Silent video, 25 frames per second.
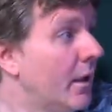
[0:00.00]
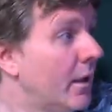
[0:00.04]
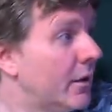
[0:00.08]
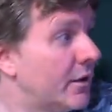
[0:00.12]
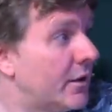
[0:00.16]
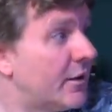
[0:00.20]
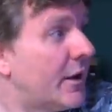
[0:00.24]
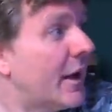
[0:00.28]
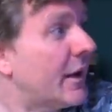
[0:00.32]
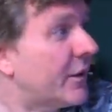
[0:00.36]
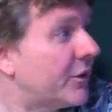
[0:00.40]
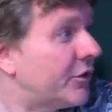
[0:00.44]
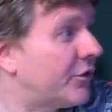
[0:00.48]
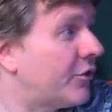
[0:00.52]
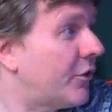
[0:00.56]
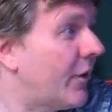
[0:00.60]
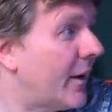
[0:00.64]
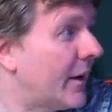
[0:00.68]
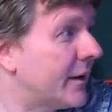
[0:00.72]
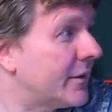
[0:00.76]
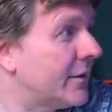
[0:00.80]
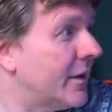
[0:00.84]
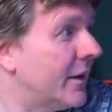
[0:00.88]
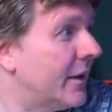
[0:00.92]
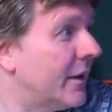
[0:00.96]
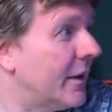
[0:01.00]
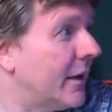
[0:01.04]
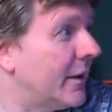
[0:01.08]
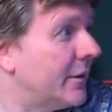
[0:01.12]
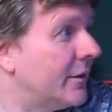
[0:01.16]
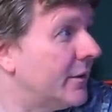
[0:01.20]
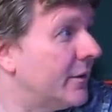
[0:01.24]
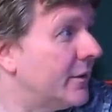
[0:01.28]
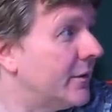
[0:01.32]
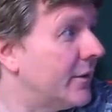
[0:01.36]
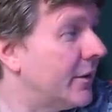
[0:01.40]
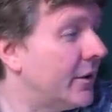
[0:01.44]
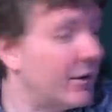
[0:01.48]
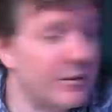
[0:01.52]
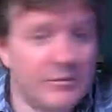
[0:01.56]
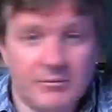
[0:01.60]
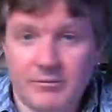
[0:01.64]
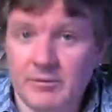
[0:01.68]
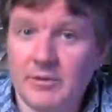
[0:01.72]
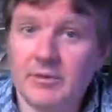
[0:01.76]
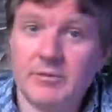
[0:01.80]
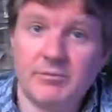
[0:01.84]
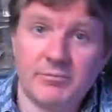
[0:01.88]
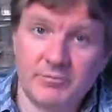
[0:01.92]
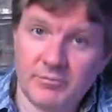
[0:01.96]
The next director,
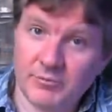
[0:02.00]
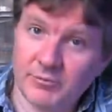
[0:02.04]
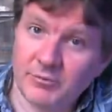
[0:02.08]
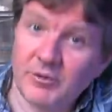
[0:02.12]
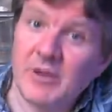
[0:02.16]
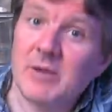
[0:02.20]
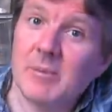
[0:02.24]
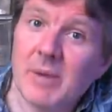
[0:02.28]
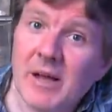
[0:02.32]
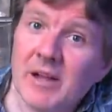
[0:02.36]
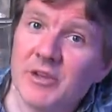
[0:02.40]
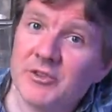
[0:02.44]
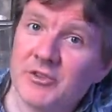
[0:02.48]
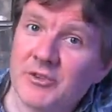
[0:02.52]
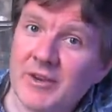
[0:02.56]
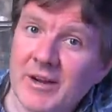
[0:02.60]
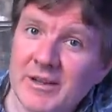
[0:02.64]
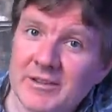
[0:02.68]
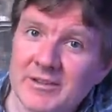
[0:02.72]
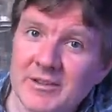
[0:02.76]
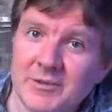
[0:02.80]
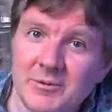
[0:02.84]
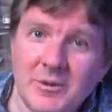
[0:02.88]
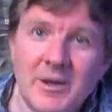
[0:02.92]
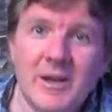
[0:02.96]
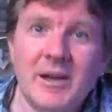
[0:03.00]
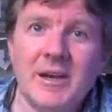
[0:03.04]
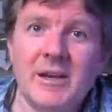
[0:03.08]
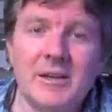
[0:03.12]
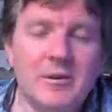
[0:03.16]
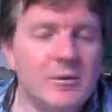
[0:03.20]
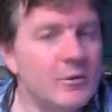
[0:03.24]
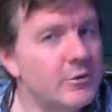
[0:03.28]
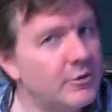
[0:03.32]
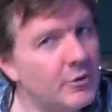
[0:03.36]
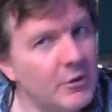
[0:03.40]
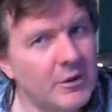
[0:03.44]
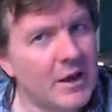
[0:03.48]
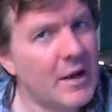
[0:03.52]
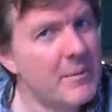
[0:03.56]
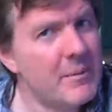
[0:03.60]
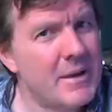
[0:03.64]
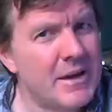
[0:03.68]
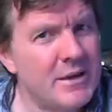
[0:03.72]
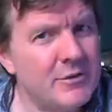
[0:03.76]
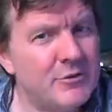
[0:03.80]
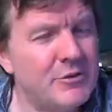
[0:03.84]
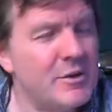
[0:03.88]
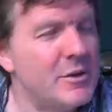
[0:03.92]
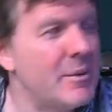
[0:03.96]
and female director, where you don't get
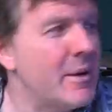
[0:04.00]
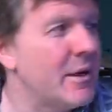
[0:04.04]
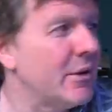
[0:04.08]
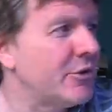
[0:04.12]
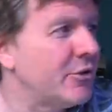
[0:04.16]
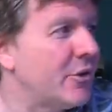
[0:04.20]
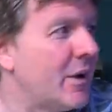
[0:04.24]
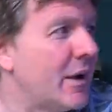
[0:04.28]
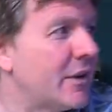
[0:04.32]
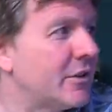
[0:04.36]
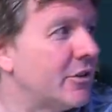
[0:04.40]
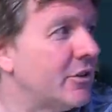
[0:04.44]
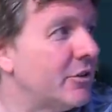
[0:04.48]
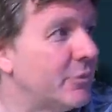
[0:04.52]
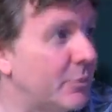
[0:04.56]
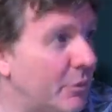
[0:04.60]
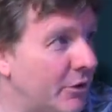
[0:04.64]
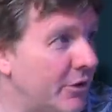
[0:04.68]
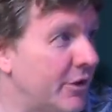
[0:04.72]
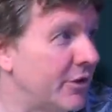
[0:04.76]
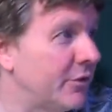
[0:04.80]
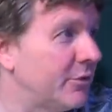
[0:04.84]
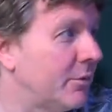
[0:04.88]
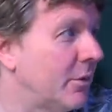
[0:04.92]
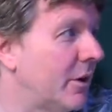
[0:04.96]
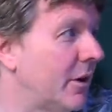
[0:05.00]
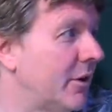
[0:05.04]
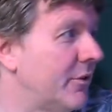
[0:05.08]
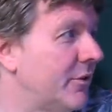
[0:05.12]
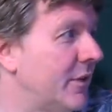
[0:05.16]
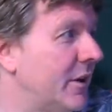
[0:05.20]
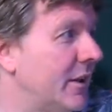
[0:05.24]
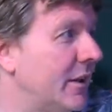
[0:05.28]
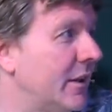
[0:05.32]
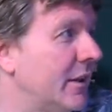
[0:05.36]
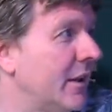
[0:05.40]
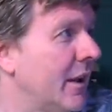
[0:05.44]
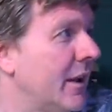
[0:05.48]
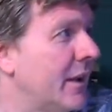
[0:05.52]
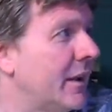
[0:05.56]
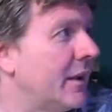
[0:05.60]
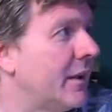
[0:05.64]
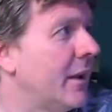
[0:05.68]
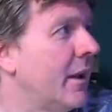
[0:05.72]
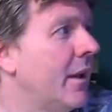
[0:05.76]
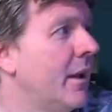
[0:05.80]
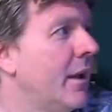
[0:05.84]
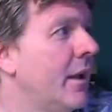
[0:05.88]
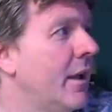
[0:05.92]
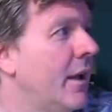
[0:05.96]
many female directors, but this one I really
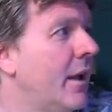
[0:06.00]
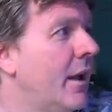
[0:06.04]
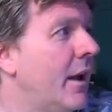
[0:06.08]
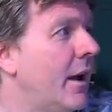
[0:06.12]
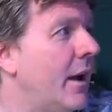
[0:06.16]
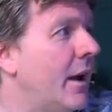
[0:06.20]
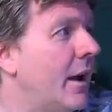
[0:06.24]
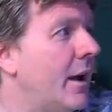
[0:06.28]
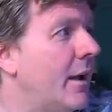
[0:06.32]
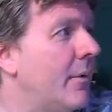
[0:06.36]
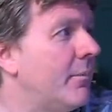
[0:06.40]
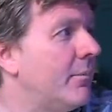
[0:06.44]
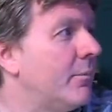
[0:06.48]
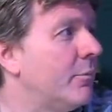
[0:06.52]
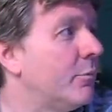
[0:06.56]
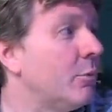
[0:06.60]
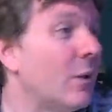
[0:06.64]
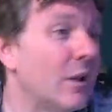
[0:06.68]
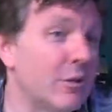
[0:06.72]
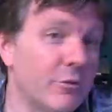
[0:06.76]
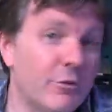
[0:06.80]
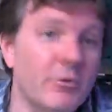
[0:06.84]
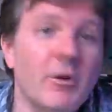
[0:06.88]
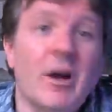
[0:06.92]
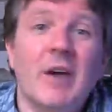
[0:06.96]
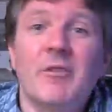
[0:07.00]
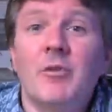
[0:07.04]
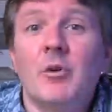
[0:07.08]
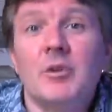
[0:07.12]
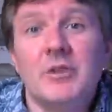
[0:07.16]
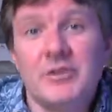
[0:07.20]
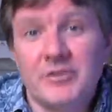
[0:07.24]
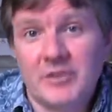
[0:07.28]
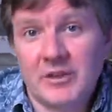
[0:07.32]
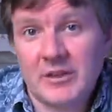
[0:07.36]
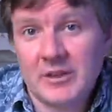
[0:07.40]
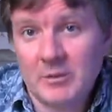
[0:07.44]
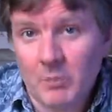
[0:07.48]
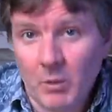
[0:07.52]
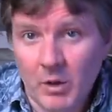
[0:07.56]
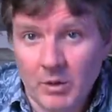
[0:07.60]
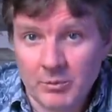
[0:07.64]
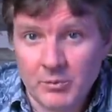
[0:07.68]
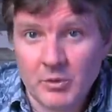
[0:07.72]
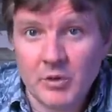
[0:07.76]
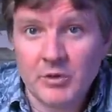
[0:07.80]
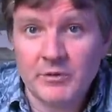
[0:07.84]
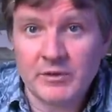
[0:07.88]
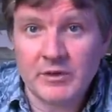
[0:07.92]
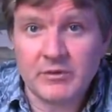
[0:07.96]
like. Um, well, I've only seen the one
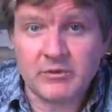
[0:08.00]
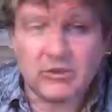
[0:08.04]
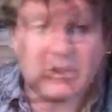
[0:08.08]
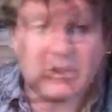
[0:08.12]
movie of